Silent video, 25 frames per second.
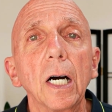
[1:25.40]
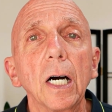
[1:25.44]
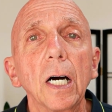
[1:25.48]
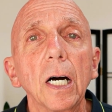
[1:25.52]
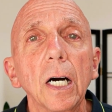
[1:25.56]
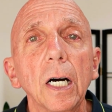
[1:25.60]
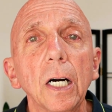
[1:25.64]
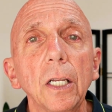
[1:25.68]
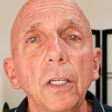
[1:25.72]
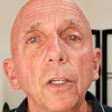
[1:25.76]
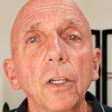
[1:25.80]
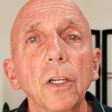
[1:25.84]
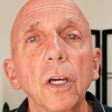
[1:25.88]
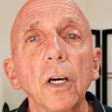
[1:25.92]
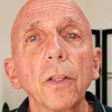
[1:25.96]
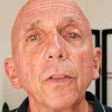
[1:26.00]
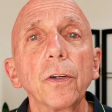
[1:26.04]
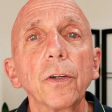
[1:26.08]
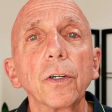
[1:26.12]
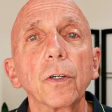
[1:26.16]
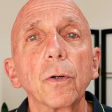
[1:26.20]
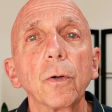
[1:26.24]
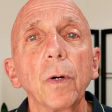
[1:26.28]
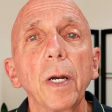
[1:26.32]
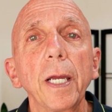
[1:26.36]
Another
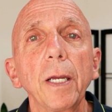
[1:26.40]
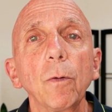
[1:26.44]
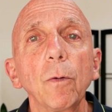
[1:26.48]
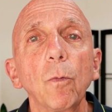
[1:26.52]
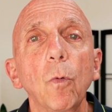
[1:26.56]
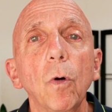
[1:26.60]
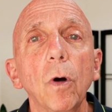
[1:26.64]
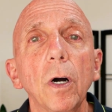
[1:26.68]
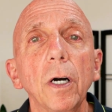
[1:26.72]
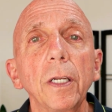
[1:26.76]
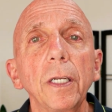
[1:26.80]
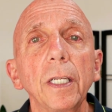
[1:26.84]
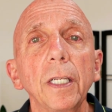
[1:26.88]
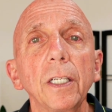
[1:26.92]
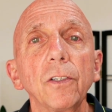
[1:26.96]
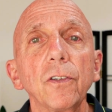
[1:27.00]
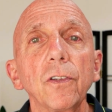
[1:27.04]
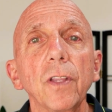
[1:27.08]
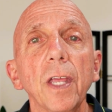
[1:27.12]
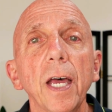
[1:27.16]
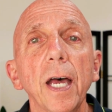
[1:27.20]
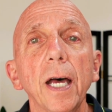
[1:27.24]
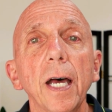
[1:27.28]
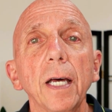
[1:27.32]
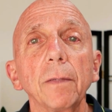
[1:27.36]
great one is
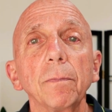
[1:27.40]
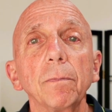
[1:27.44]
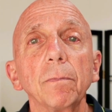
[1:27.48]
that